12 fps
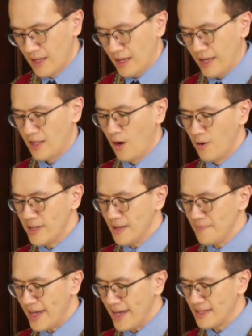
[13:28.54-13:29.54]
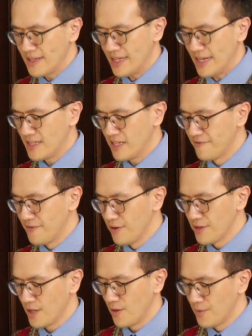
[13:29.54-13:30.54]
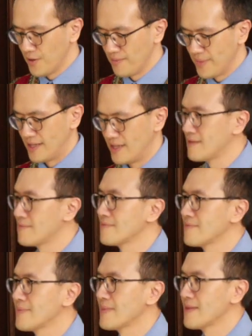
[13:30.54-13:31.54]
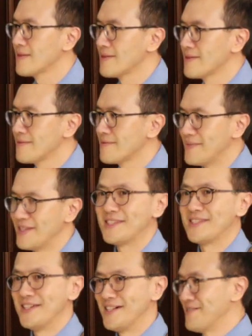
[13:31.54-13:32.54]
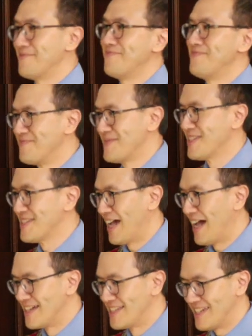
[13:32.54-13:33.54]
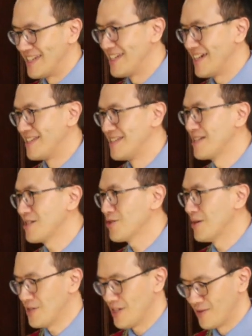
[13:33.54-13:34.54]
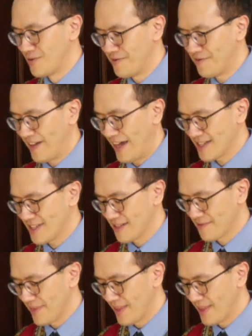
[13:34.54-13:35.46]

And only a man can divorce a woman. This is the society and the scripture reflect.